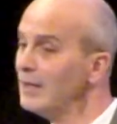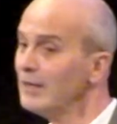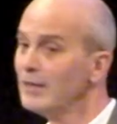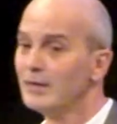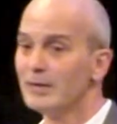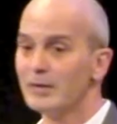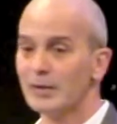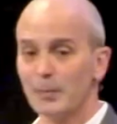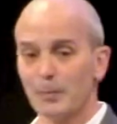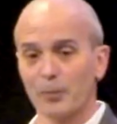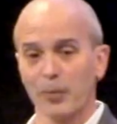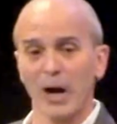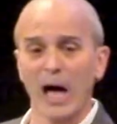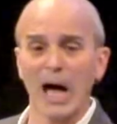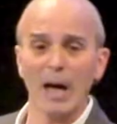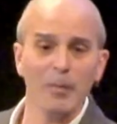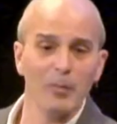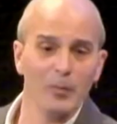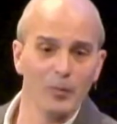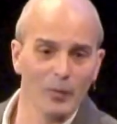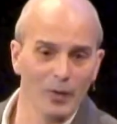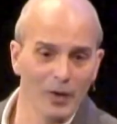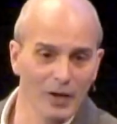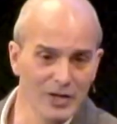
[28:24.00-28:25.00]
The
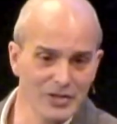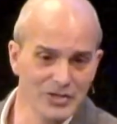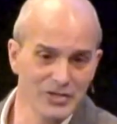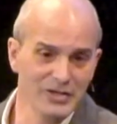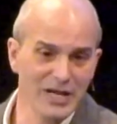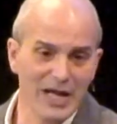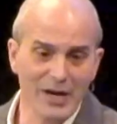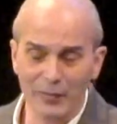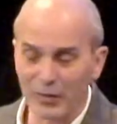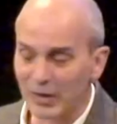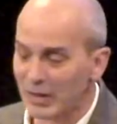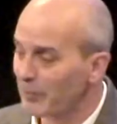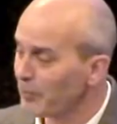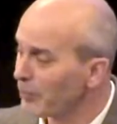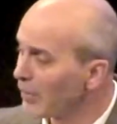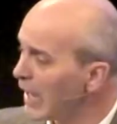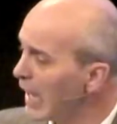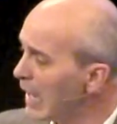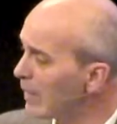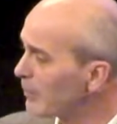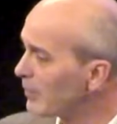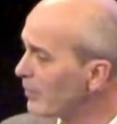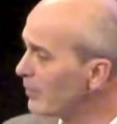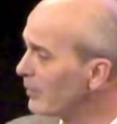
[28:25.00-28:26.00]
problem was, and not really a
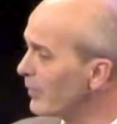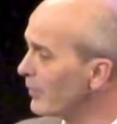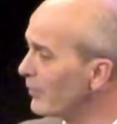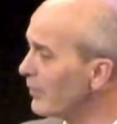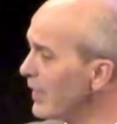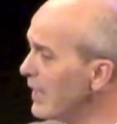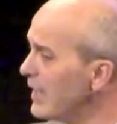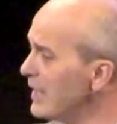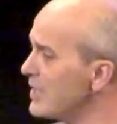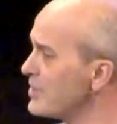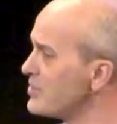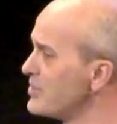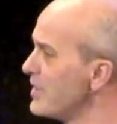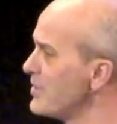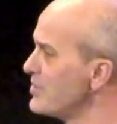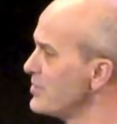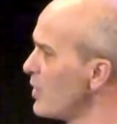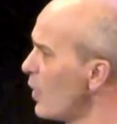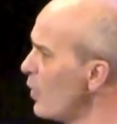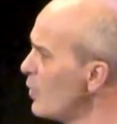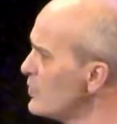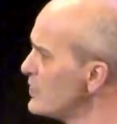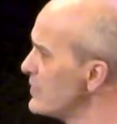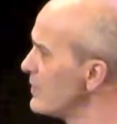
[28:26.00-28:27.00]
problem, the thing is that
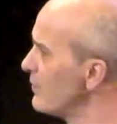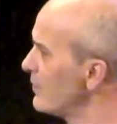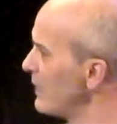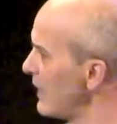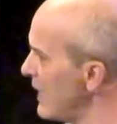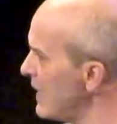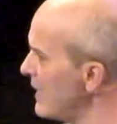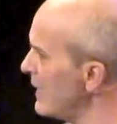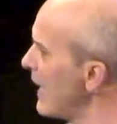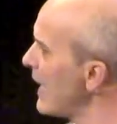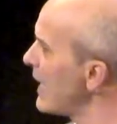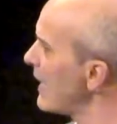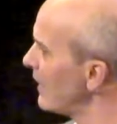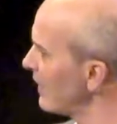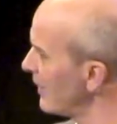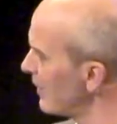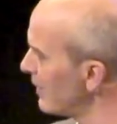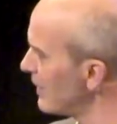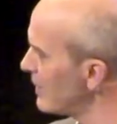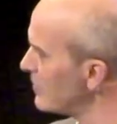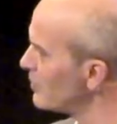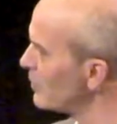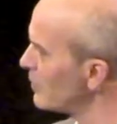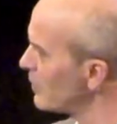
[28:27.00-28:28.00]
Joseph, he got a little
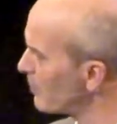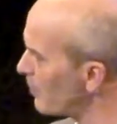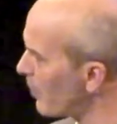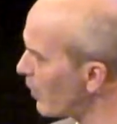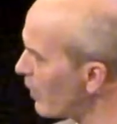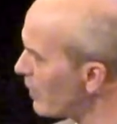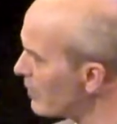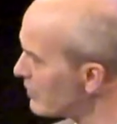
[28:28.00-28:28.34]
into the part